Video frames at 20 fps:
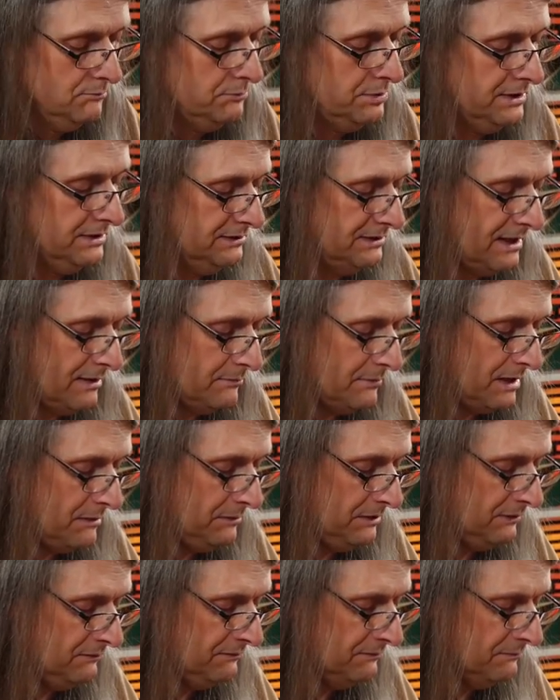but that
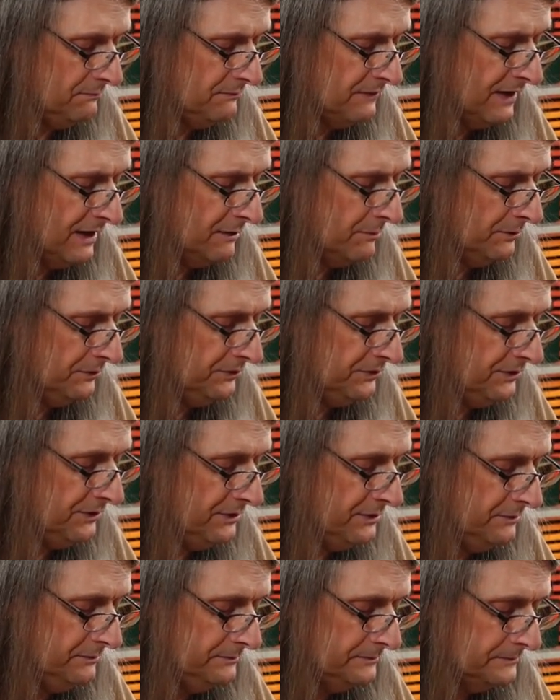might be valuable to
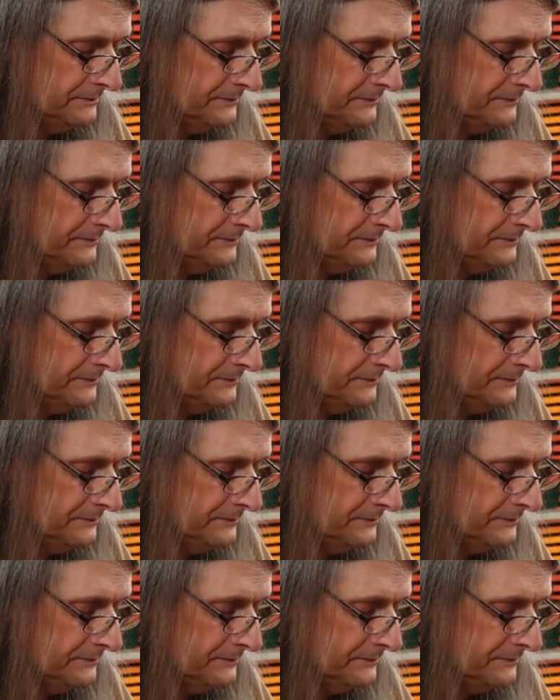you.